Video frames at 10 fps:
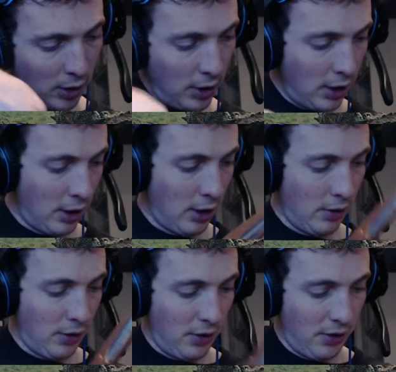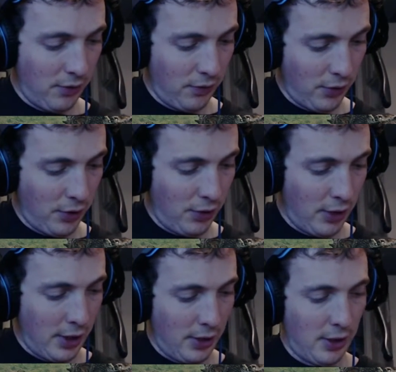I know, this is the first
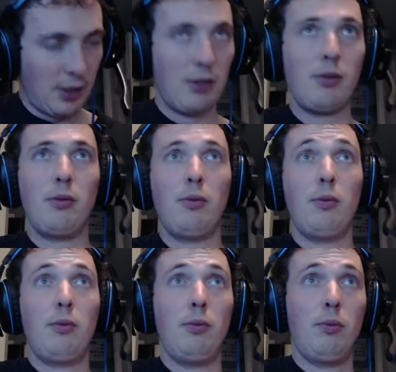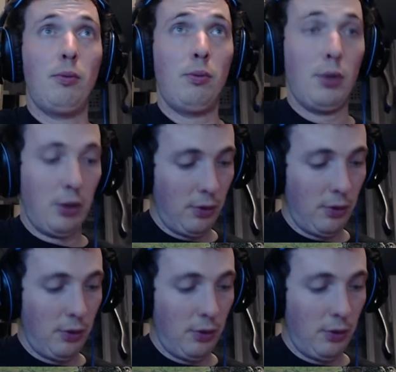Jurassic World